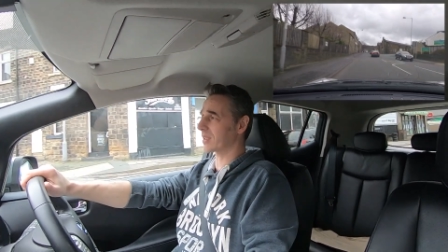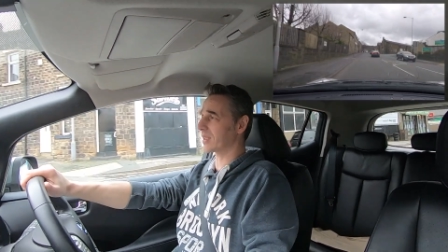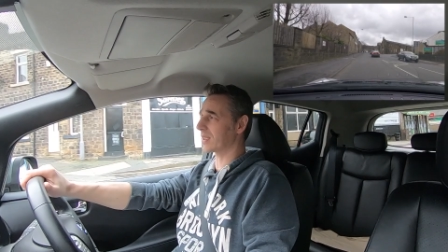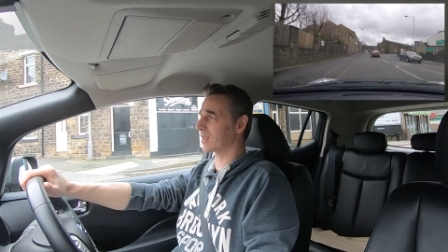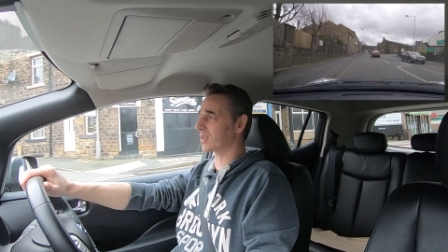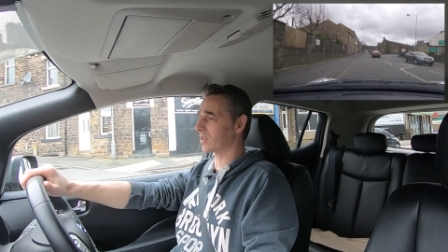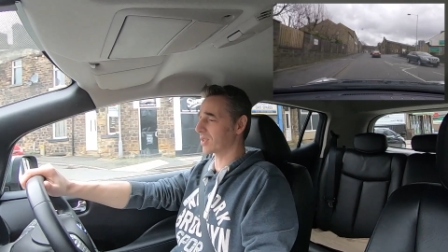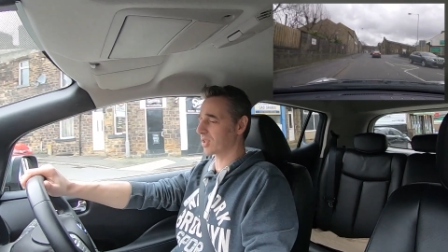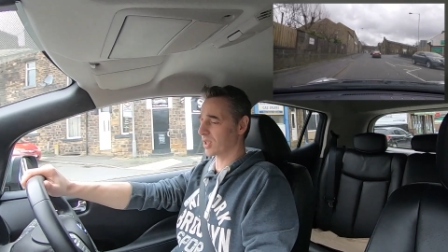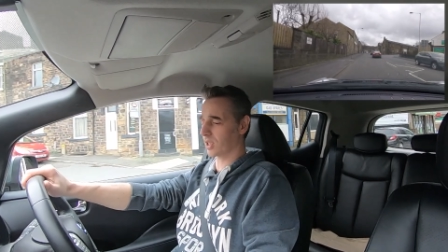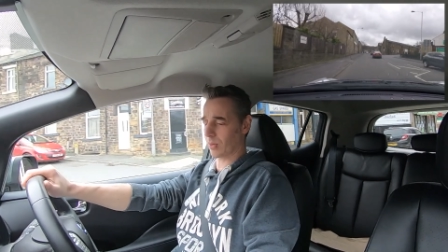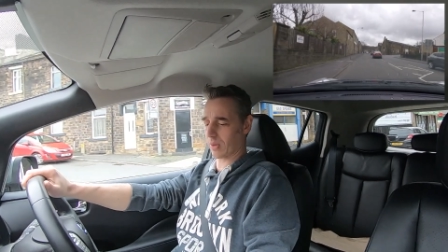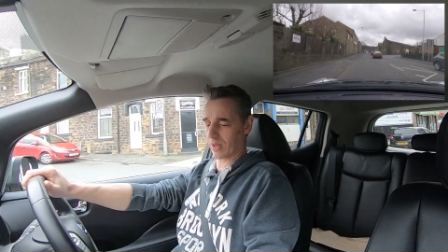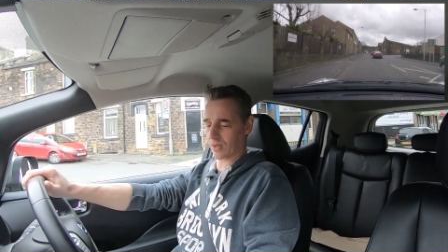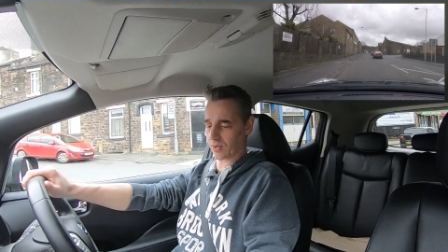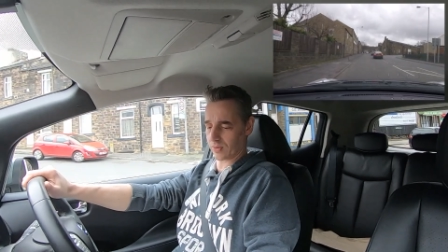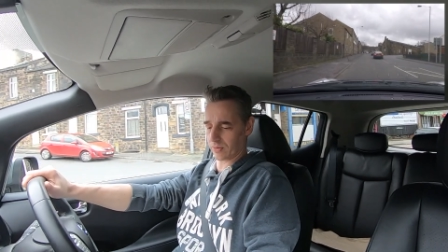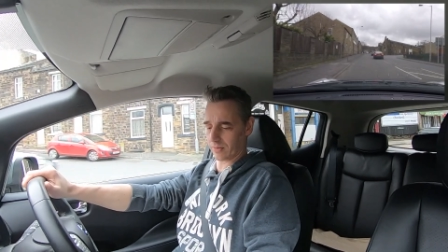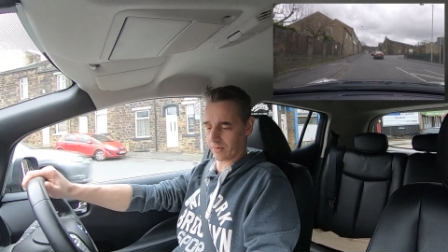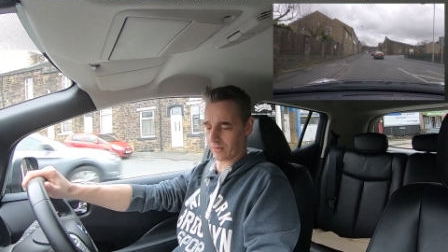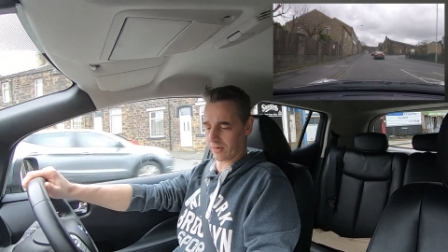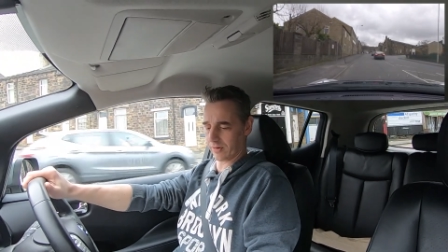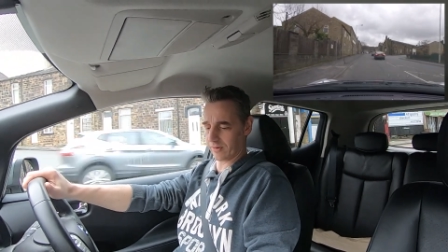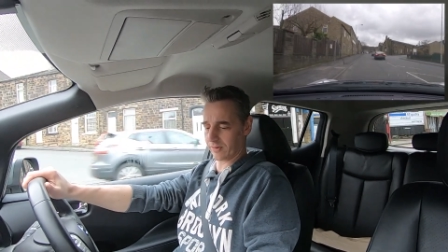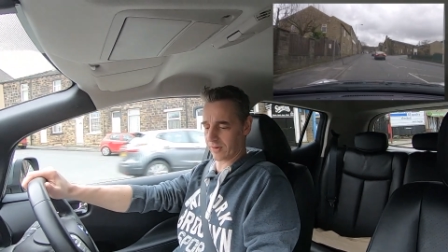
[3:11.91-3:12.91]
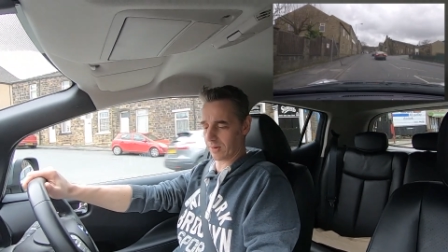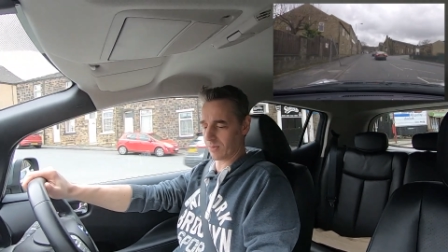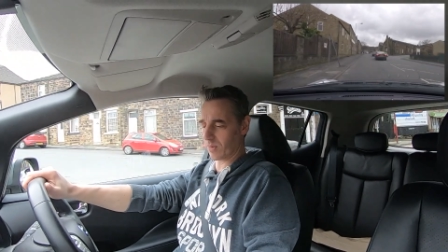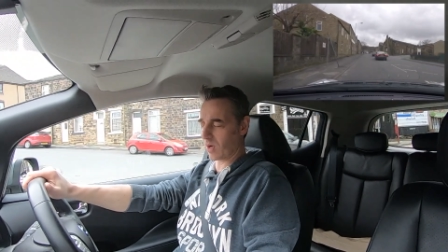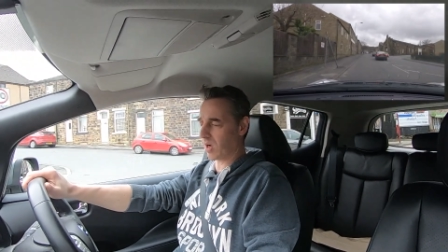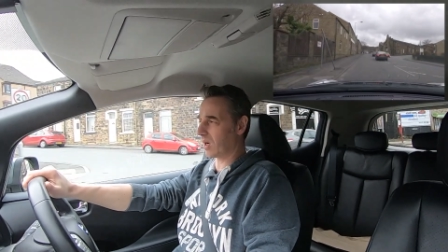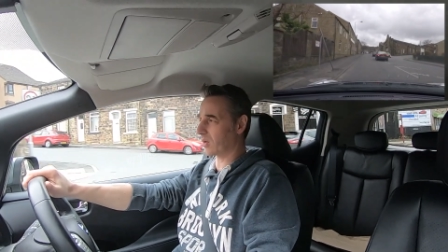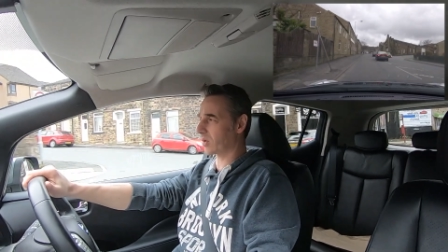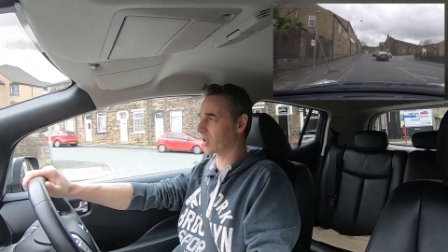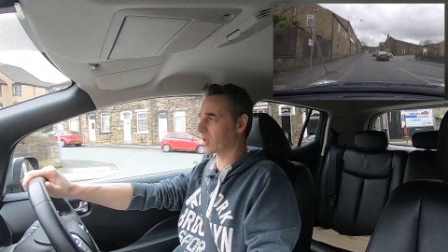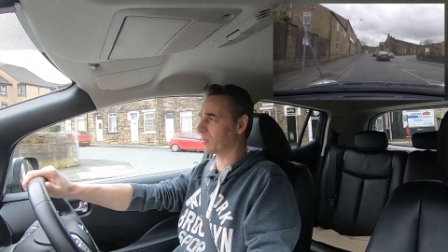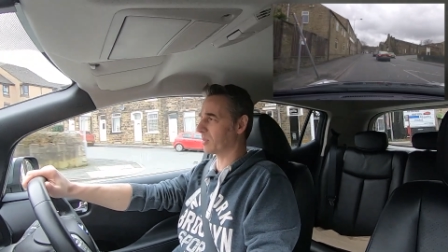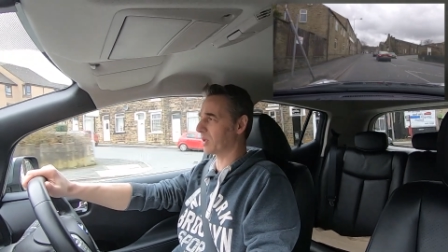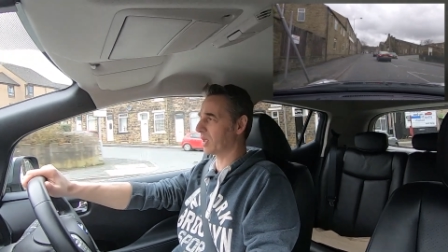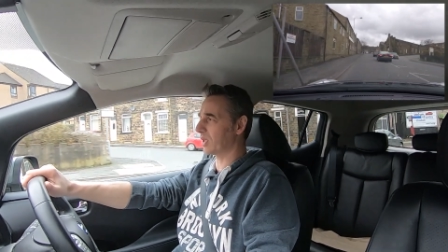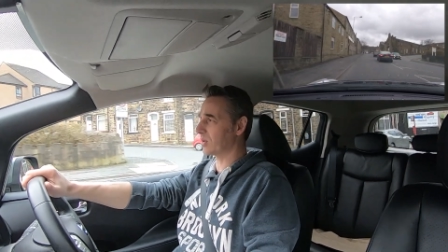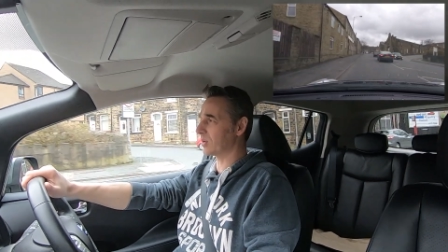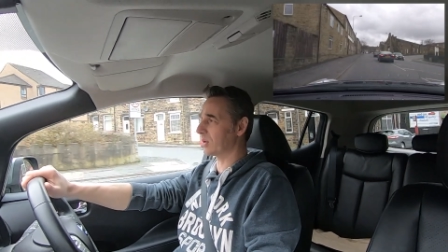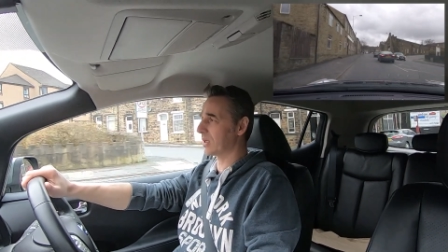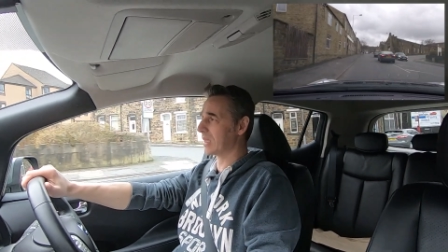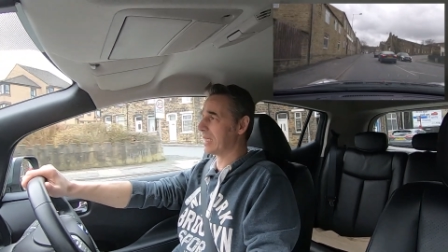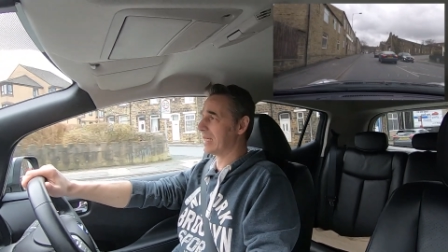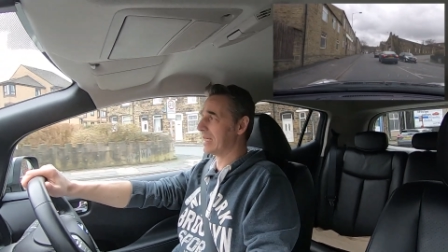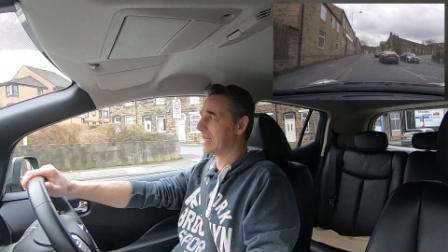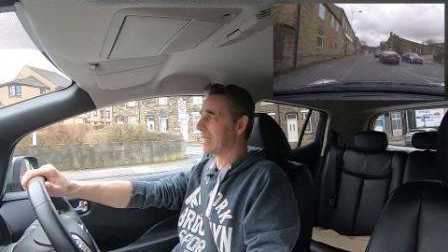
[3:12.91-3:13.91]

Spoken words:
this, a 250 mile commute.